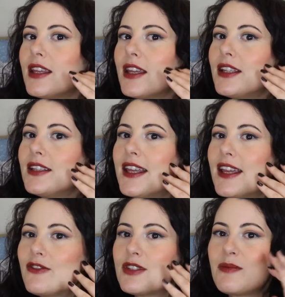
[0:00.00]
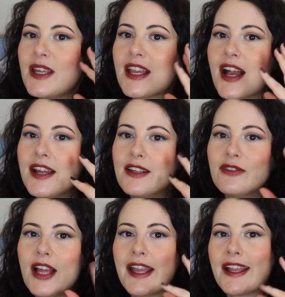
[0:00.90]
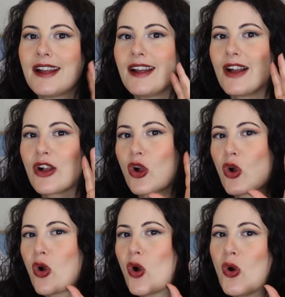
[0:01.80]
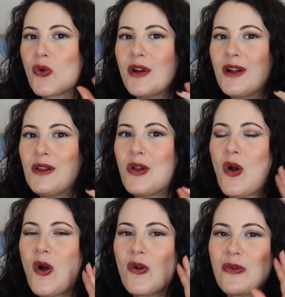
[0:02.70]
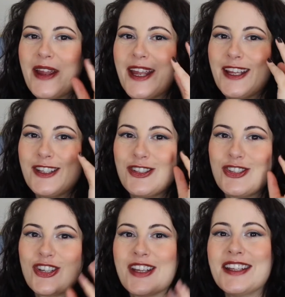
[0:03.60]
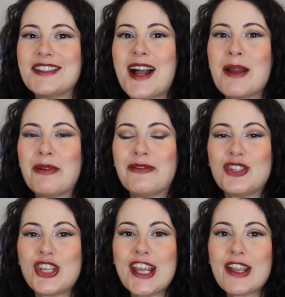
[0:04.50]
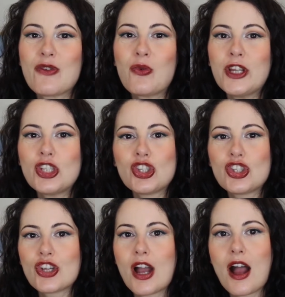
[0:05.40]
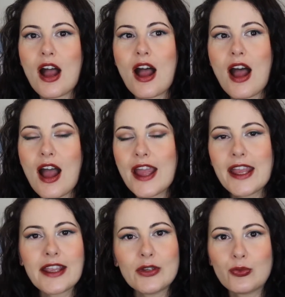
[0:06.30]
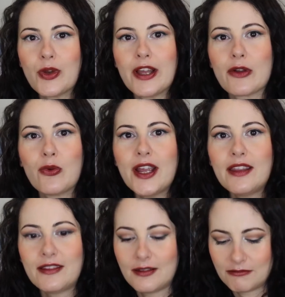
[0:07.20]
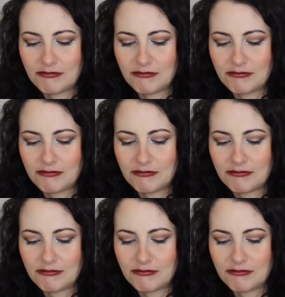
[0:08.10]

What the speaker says: It gives me kind of like a coral orange type of cheek, which I can work with.